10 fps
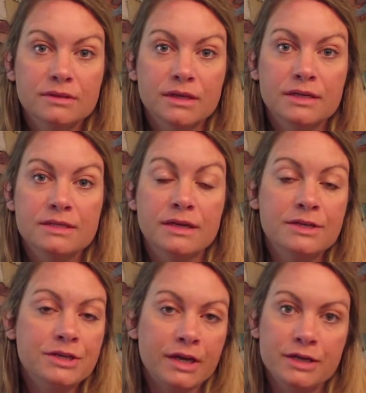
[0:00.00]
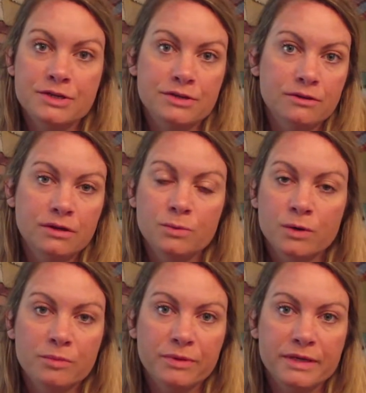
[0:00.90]
It's an educational and
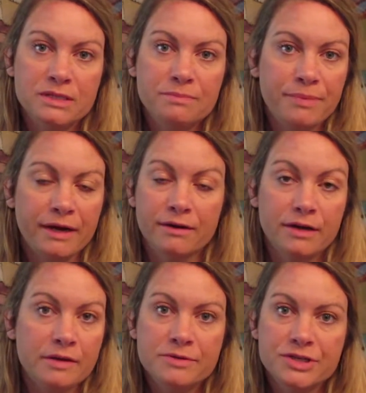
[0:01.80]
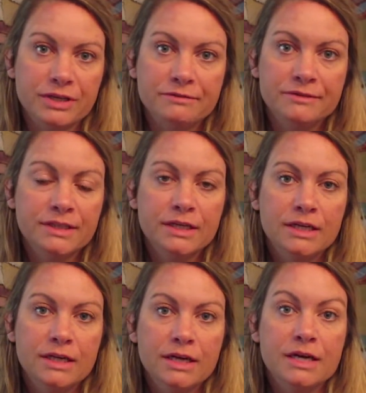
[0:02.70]
workplace paradigm shift.
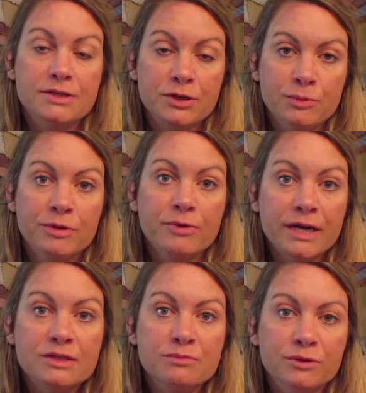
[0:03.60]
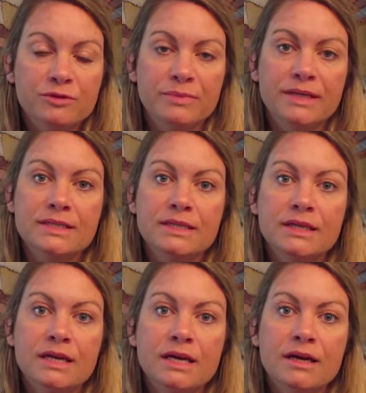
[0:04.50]
It's a human rights movement.
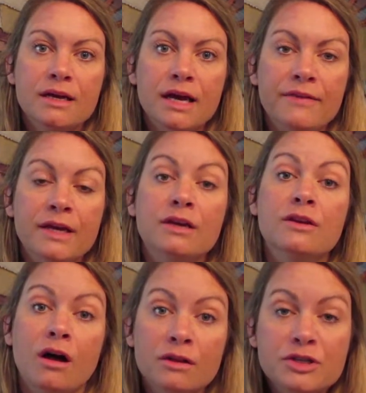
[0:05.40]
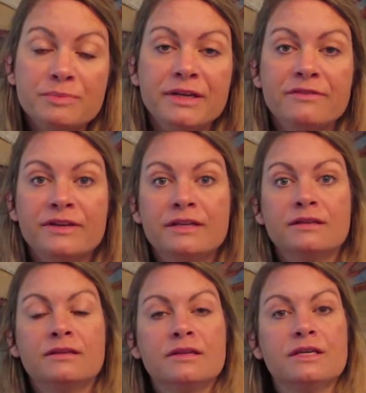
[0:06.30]
And the acknowledgement of it
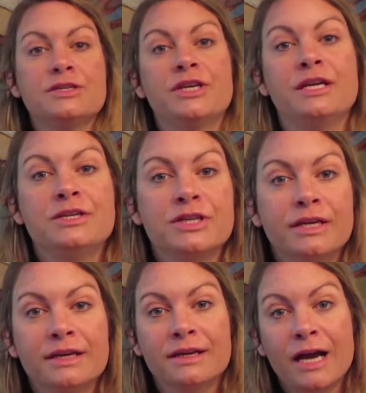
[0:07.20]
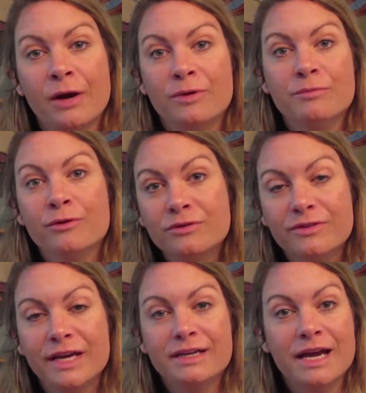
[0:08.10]
is changing how we
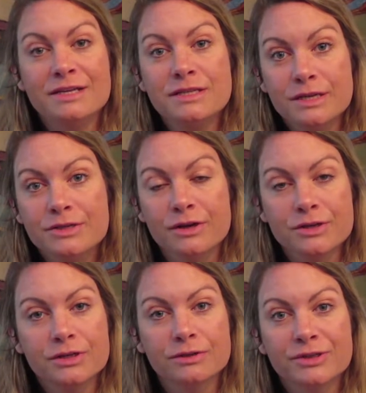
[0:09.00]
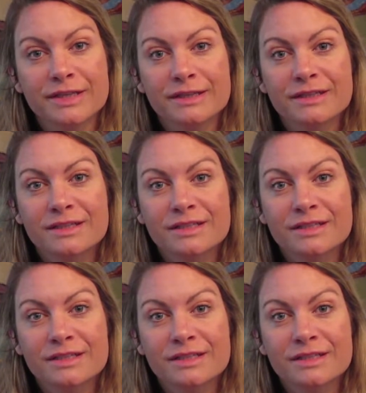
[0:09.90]
motivate and teach our children.